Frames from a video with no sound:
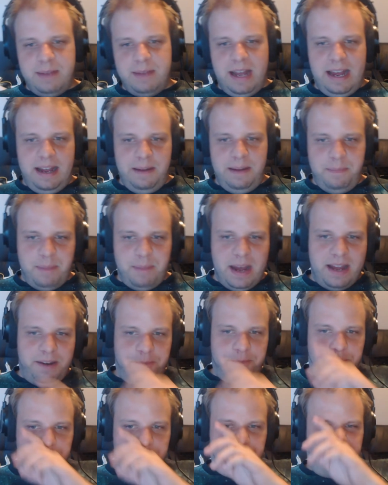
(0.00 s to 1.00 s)

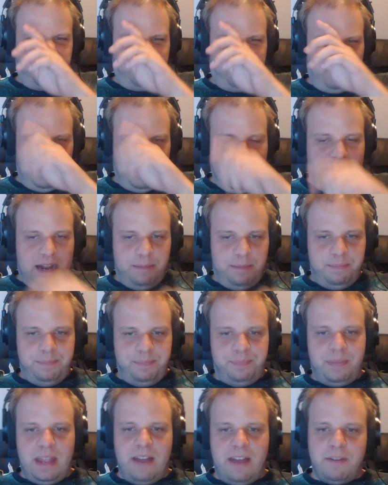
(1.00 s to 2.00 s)
But
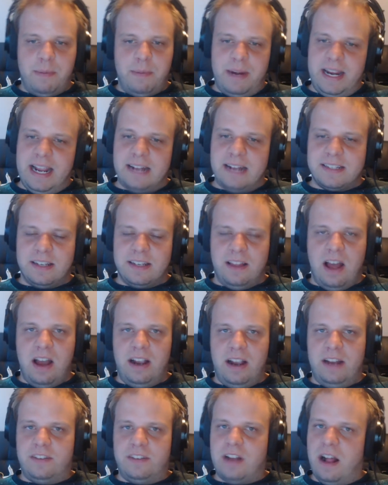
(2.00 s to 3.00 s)
everybody gets
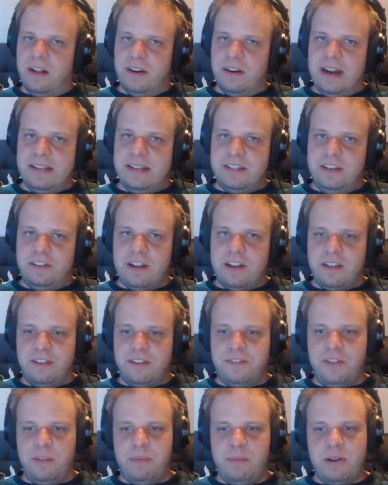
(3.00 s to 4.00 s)
along and tolerates each other
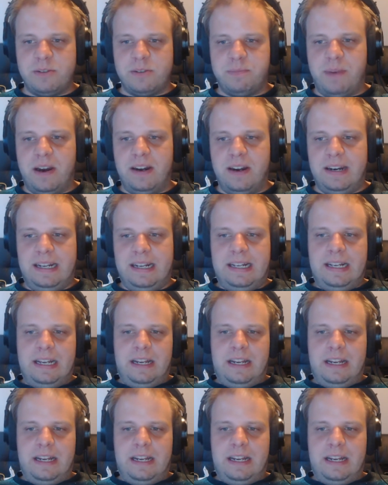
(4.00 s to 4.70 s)
for the most part.